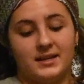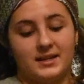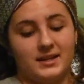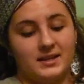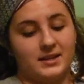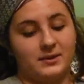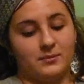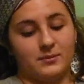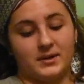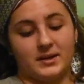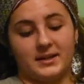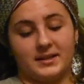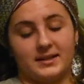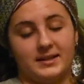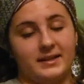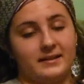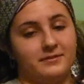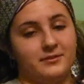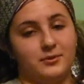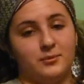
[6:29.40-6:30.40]
you want to,
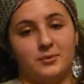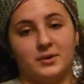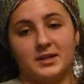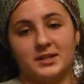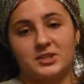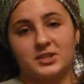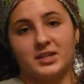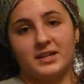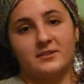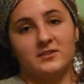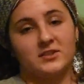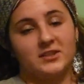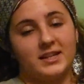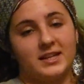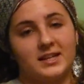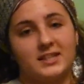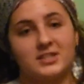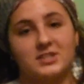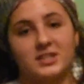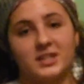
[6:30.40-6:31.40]
if you want to shave your
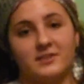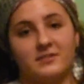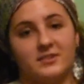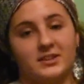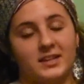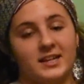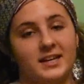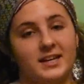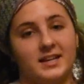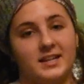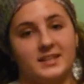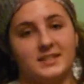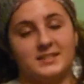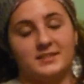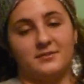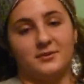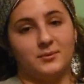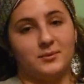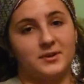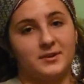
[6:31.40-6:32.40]
legs, shave your legs.
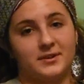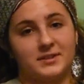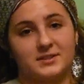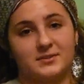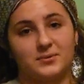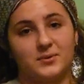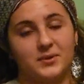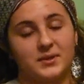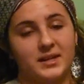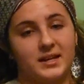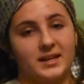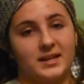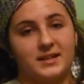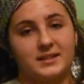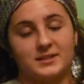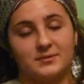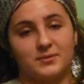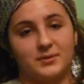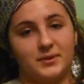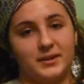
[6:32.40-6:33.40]
If you want to exfoliate,
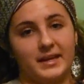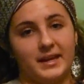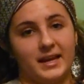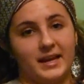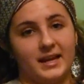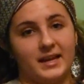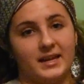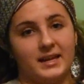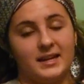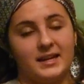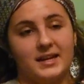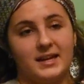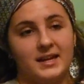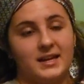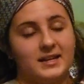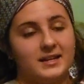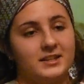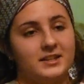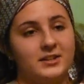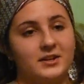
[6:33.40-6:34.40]
exfoliate.
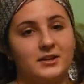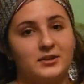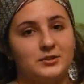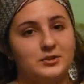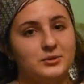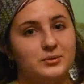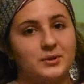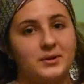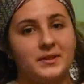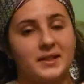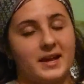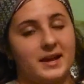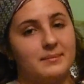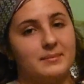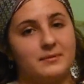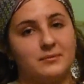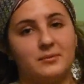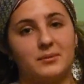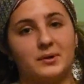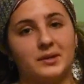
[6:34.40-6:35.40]
You know, do all that
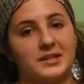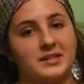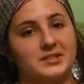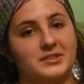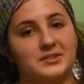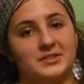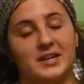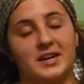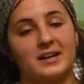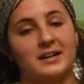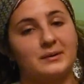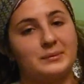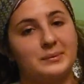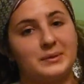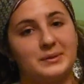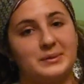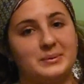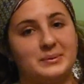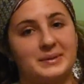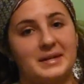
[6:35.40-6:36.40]
before, because you're not going to
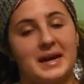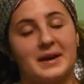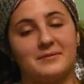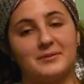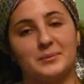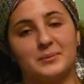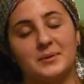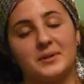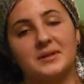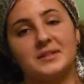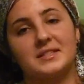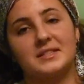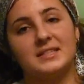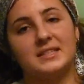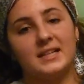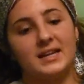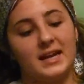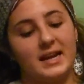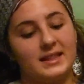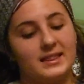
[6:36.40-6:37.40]
want to do it afterwards.
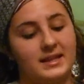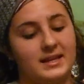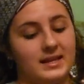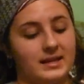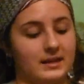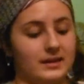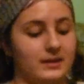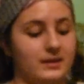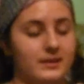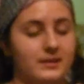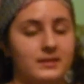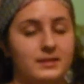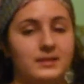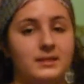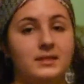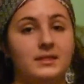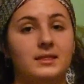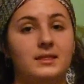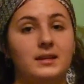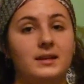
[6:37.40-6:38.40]
And then
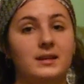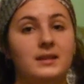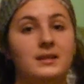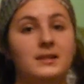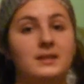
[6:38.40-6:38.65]
the